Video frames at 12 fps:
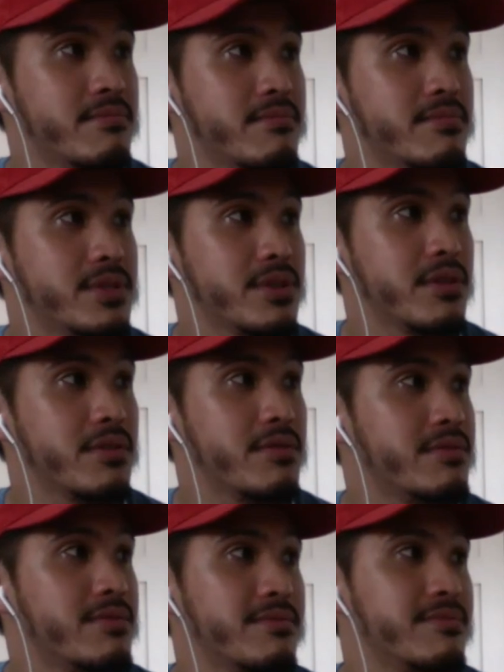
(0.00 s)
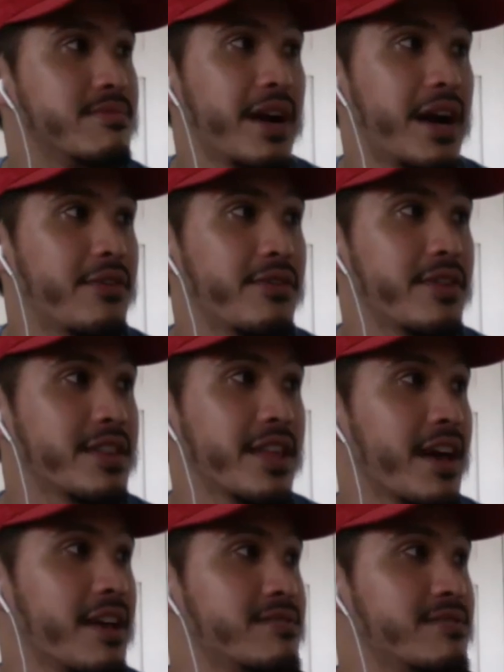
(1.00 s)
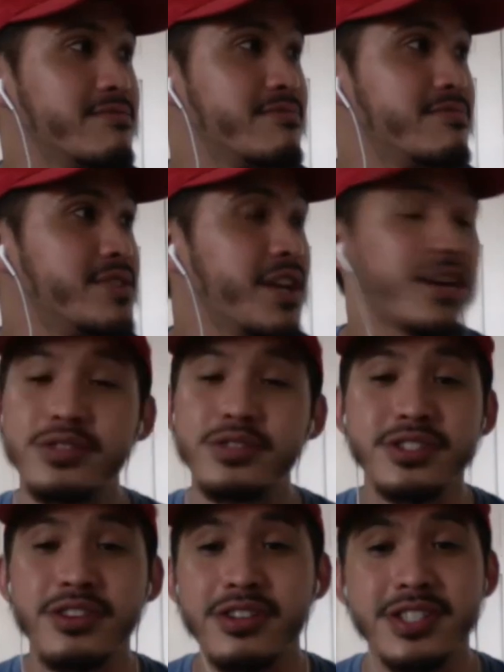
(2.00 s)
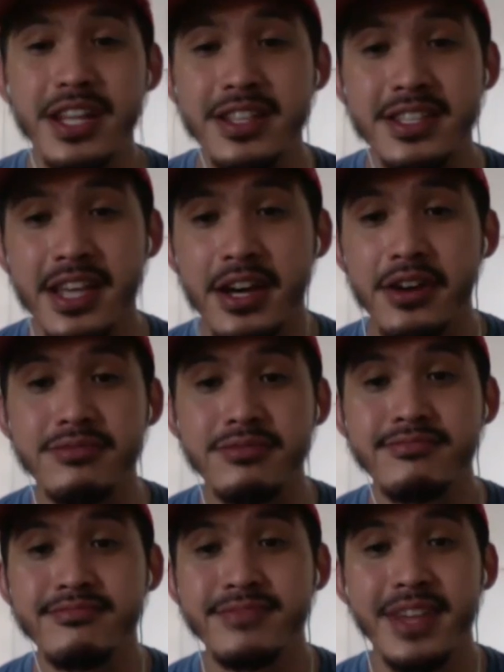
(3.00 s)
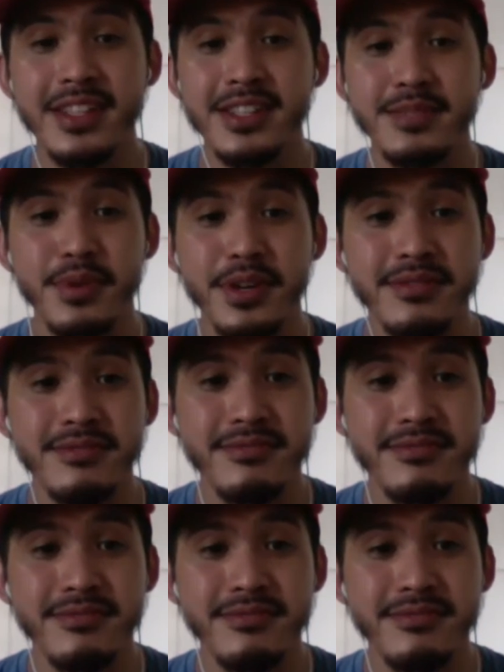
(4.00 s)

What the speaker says: So I think that J. Cole just got to take this L at this point.